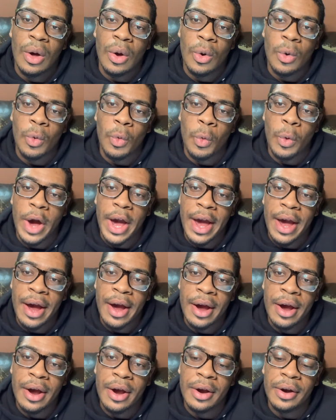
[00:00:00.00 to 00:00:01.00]

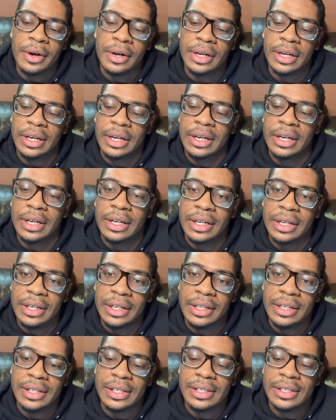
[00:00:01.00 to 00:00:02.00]
Where
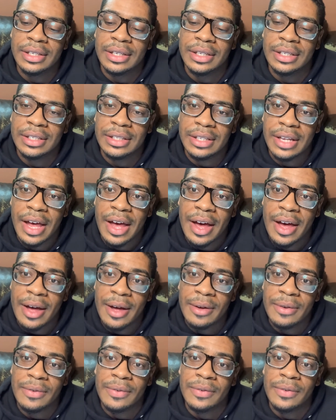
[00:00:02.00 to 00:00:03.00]
is
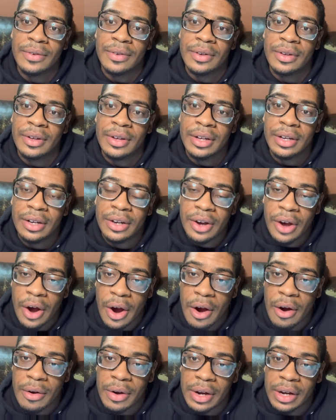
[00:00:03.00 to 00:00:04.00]
Steph
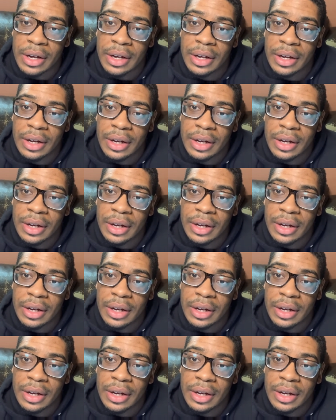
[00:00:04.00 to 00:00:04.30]
Curry?